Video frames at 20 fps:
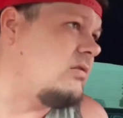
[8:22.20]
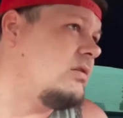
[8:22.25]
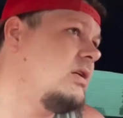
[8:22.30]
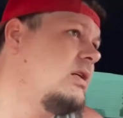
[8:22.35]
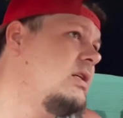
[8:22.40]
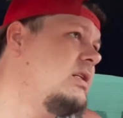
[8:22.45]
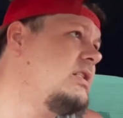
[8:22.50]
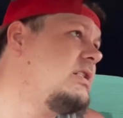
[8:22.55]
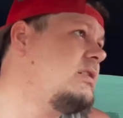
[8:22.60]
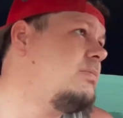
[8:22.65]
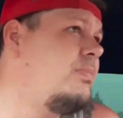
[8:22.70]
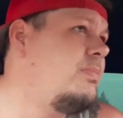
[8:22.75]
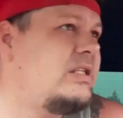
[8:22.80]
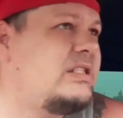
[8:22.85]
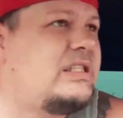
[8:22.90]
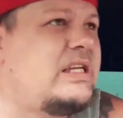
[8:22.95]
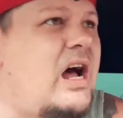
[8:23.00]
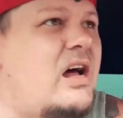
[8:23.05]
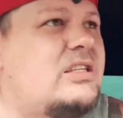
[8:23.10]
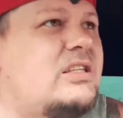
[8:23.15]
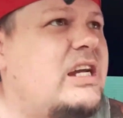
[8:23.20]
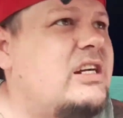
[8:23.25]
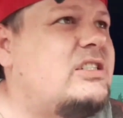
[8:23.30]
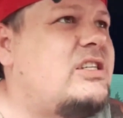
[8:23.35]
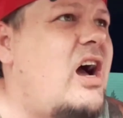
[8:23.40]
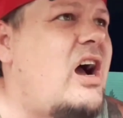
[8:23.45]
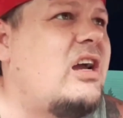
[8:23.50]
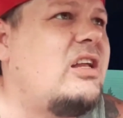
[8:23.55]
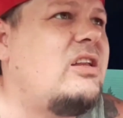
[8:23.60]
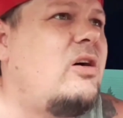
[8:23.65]
Sounds like you're
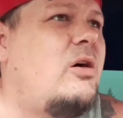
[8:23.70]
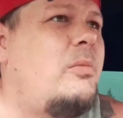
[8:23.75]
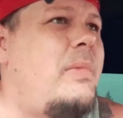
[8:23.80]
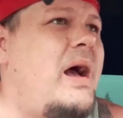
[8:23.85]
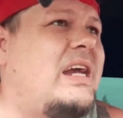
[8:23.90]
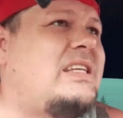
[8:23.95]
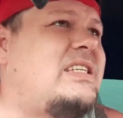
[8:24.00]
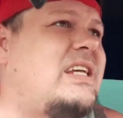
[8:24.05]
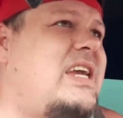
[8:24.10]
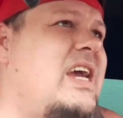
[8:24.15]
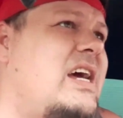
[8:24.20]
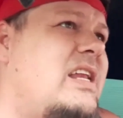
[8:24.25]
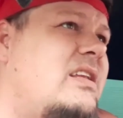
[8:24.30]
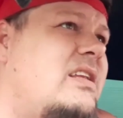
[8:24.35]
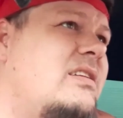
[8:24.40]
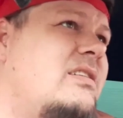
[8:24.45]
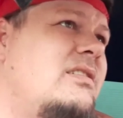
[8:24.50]
talking to a Mexican.